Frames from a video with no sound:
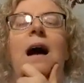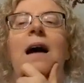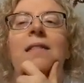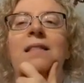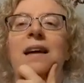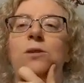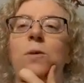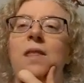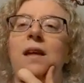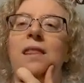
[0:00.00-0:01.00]
I think that's
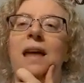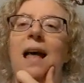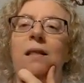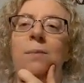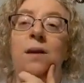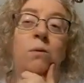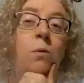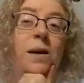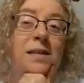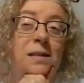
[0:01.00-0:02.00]
where the the element of
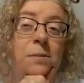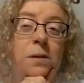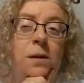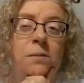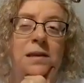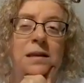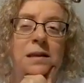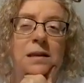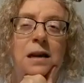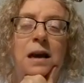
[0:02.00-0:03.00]
wisdom comes in